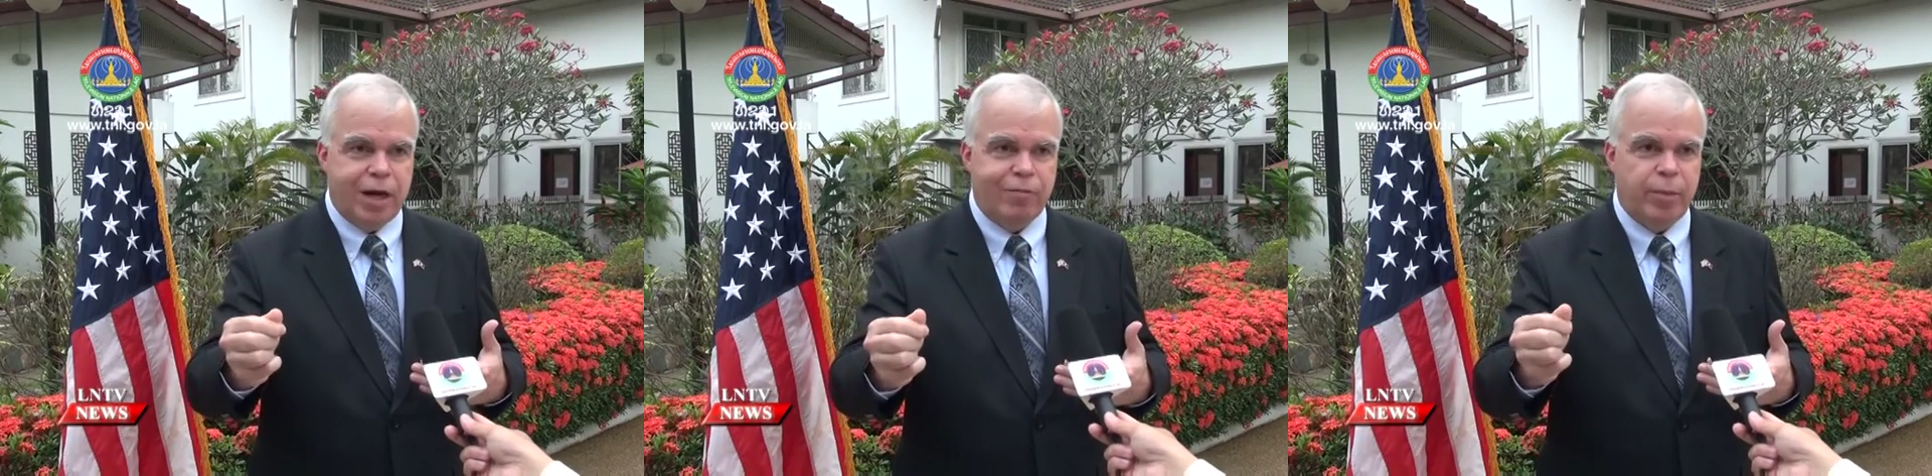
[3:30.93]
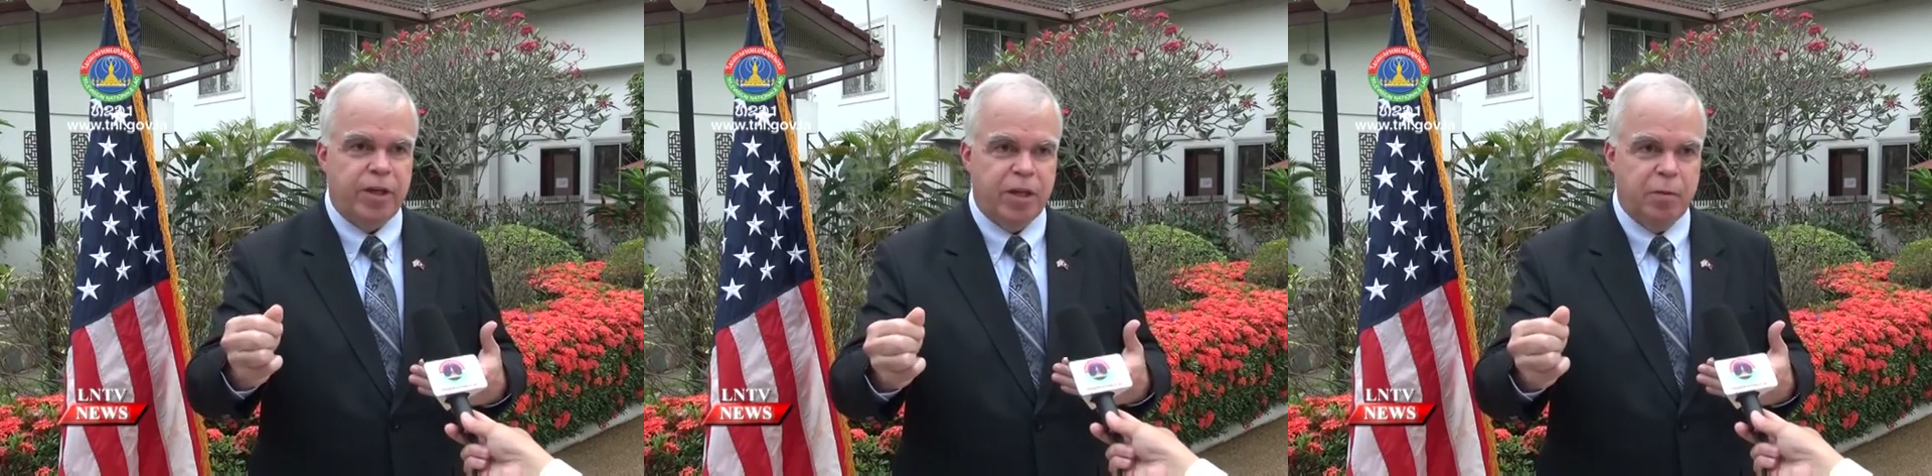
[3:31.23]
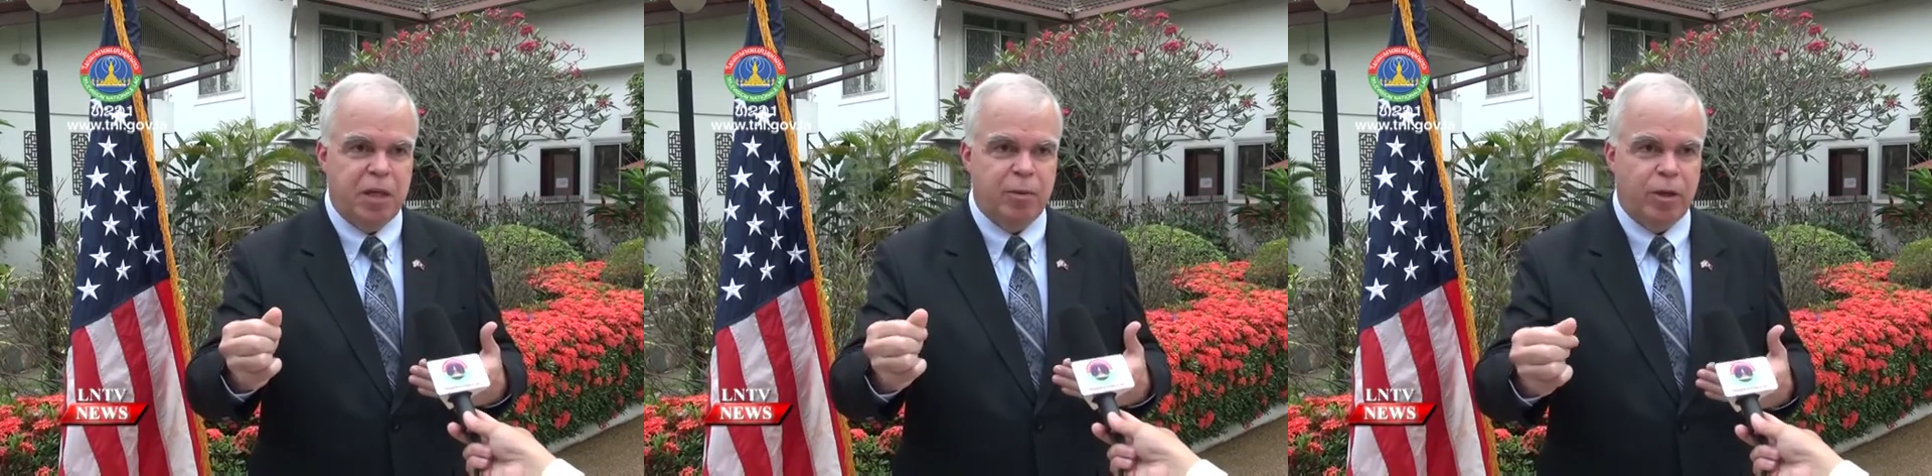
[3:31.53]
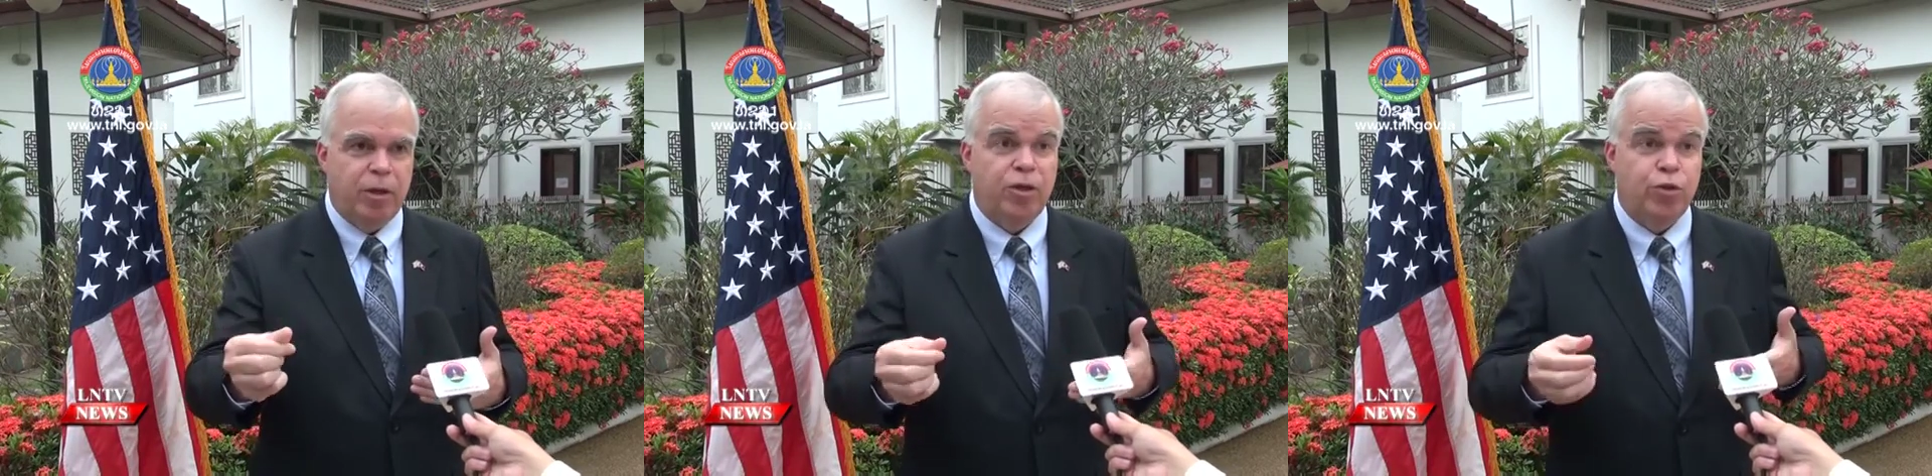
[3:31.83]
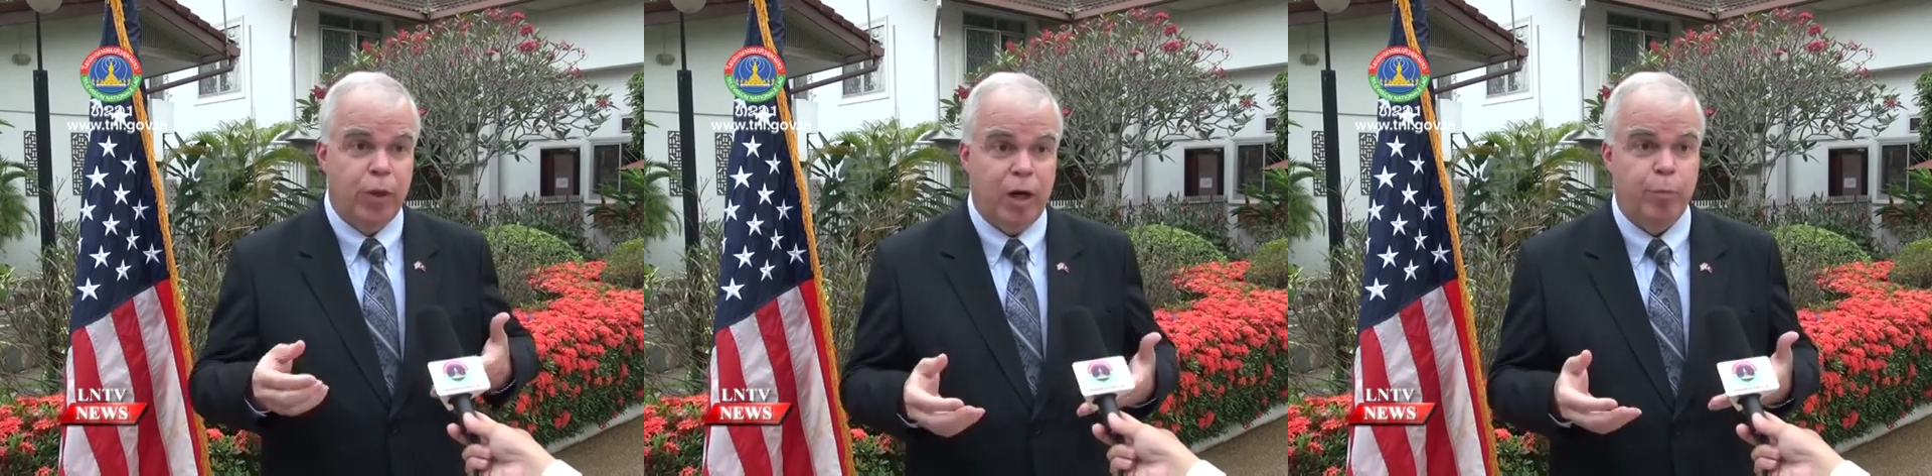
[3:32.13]
government and people
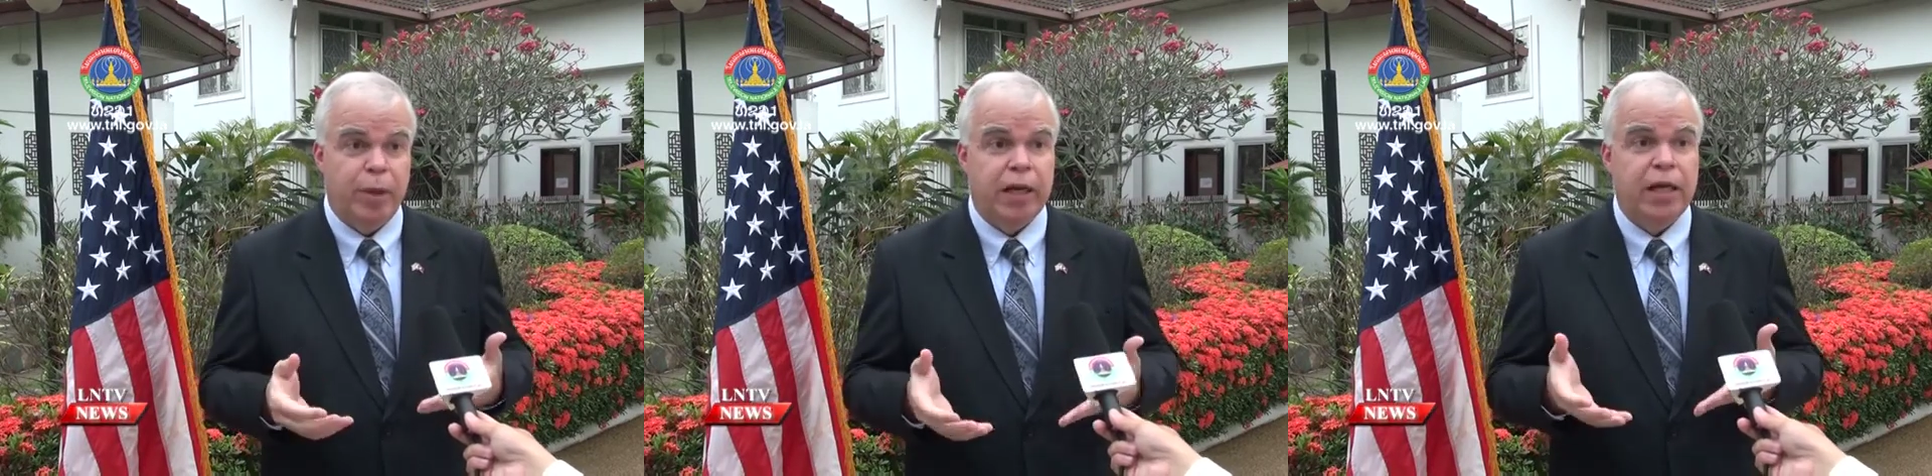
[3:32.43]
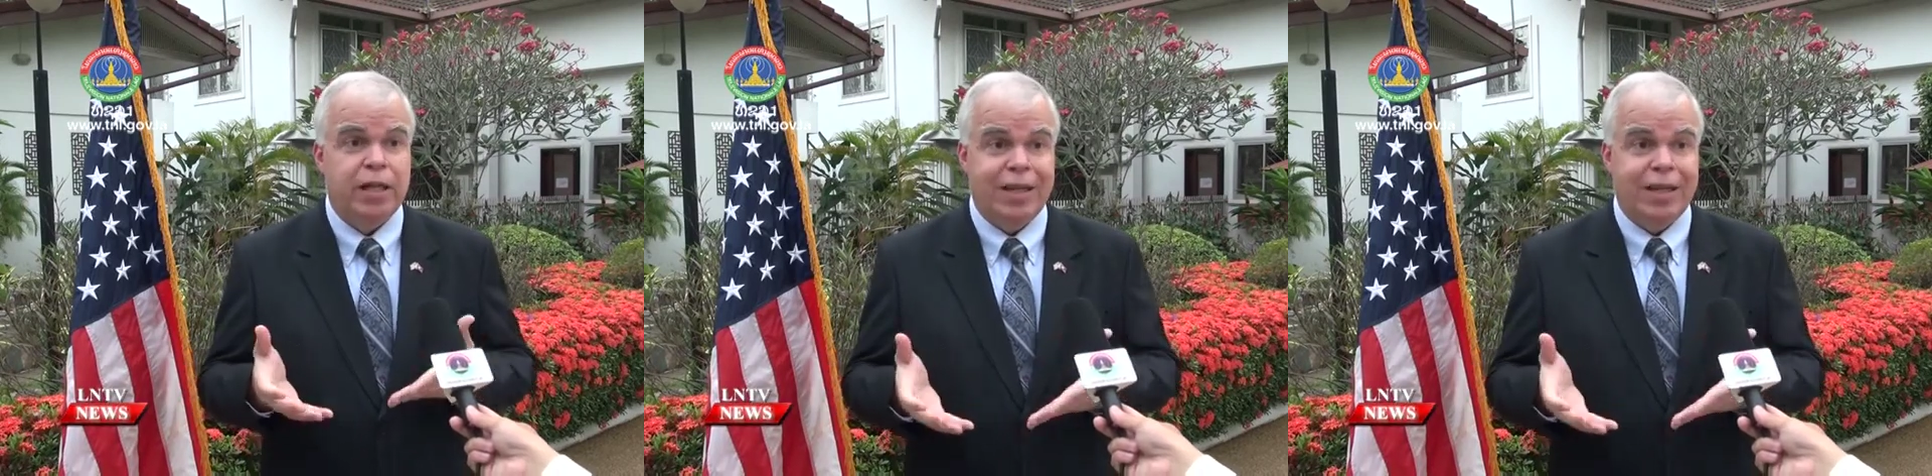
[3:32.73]
to helping